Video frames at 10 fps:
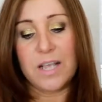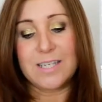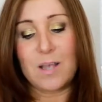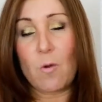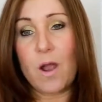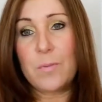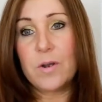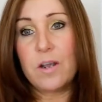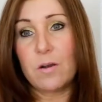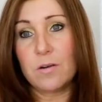So I
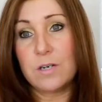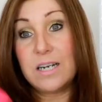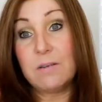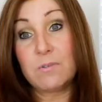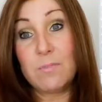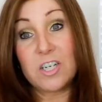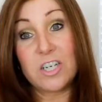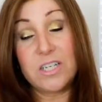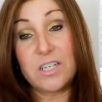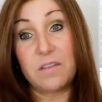put it on, and it was
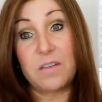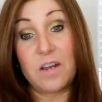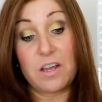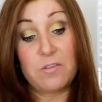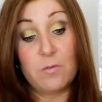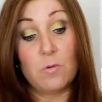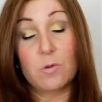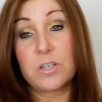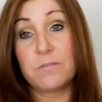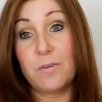much easier than I
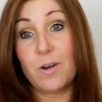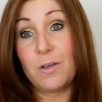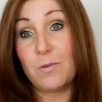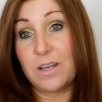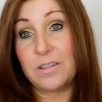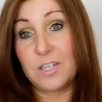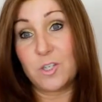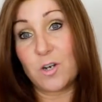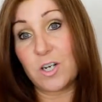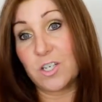thought to follow like the
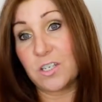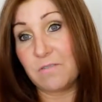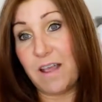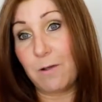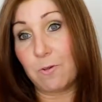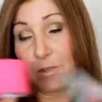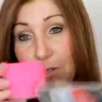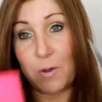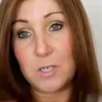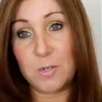instructions of how you're
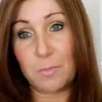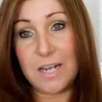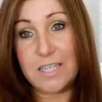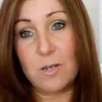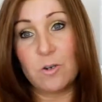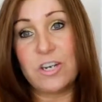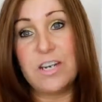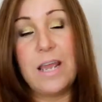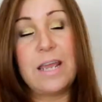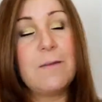supposed to place it on
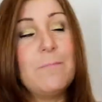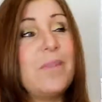your knee.